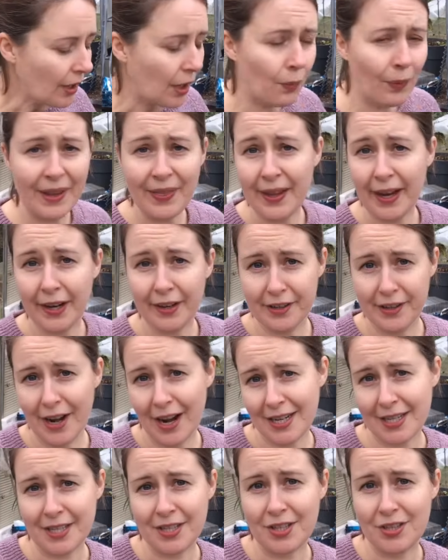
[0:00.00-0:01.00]
when they're
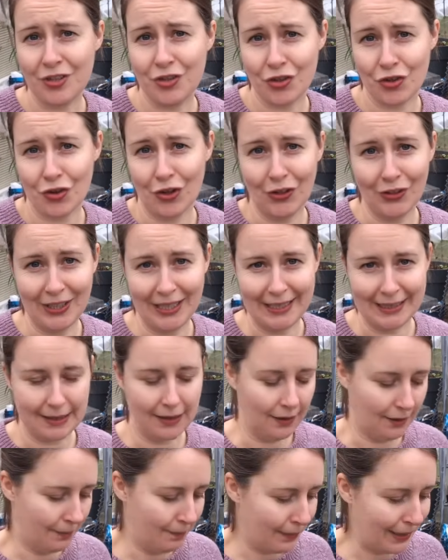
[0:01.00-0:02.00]
nice strong
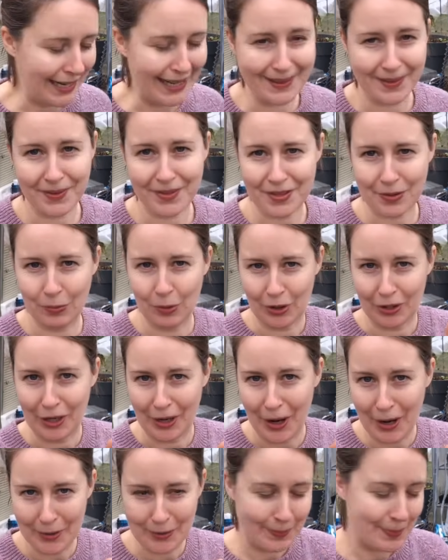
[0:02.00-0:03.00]
little plants, one
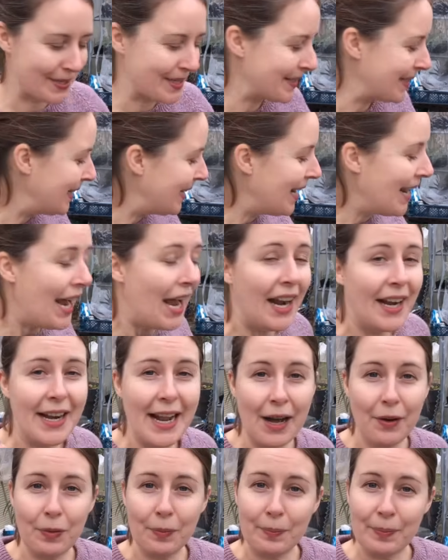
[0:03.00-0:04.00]
hopes.
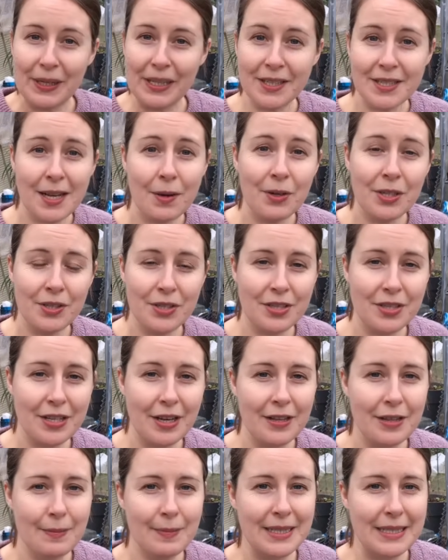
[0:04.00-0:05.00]
Now, because I want to
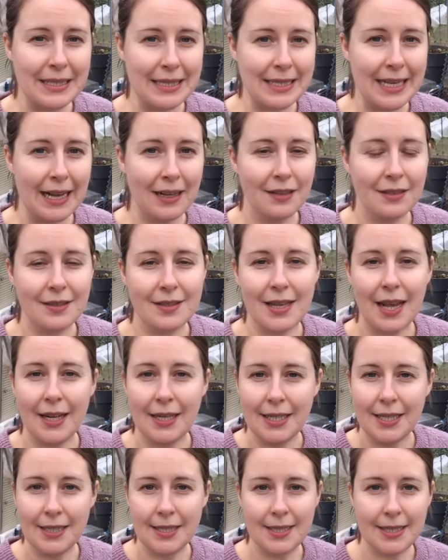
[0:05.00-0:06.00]
sow them in cells, I
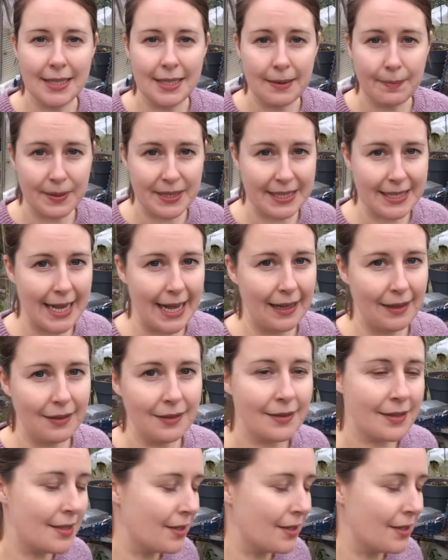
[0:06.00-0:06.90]
need a deep cell,